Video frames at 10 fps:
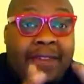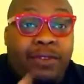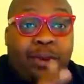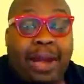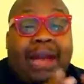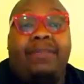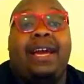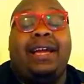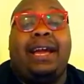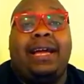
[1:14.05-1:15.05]
If you have
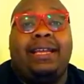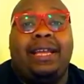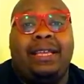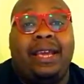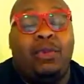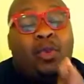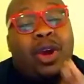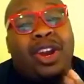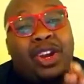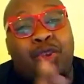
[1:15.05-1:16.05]
not gotten that yet,
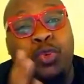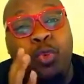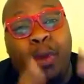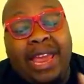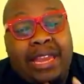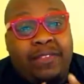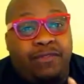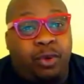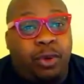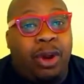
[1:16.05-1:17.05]
what are you waiting
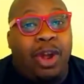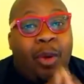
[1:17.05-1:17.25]
for?